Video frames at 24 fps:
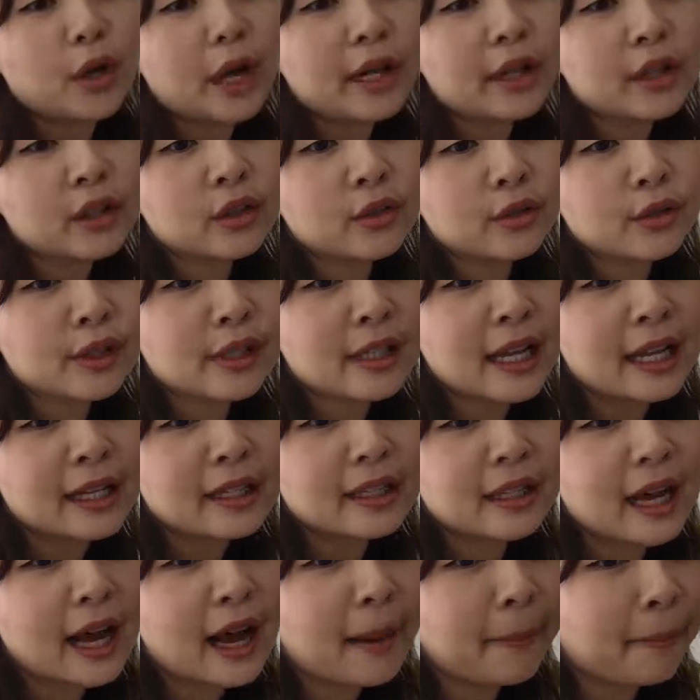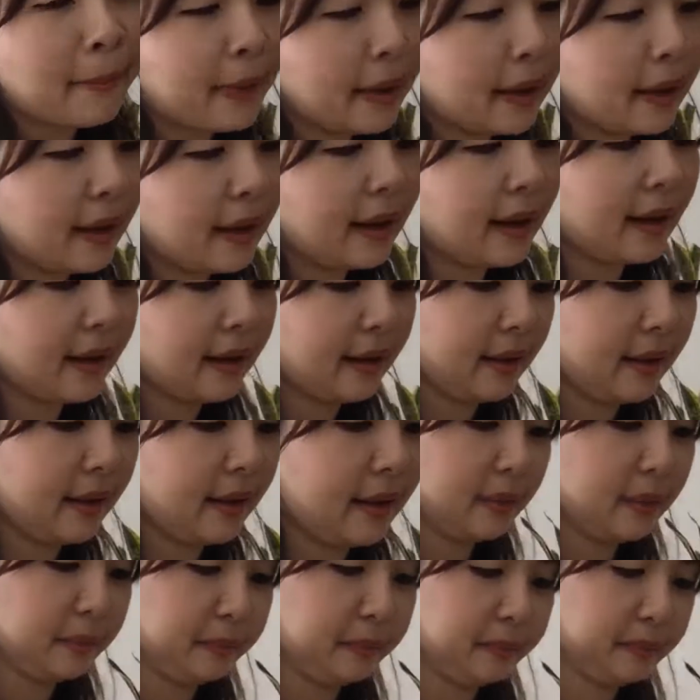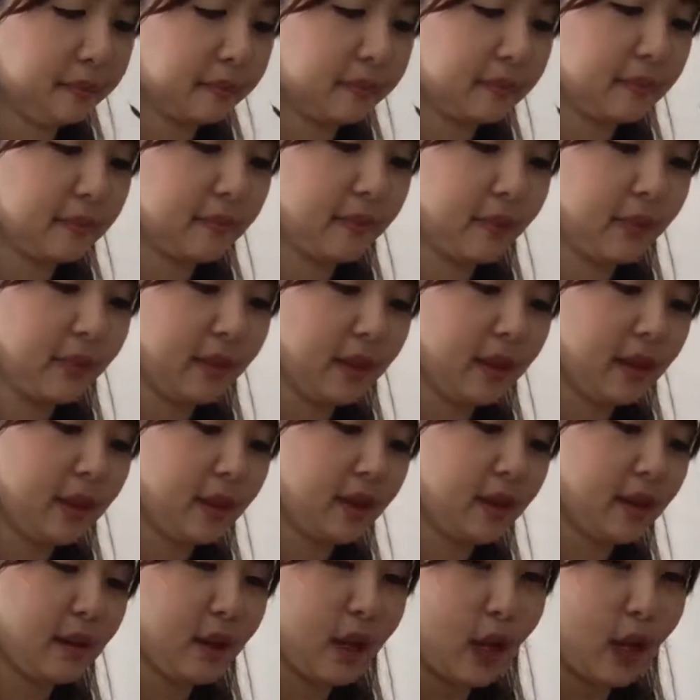to set up um, our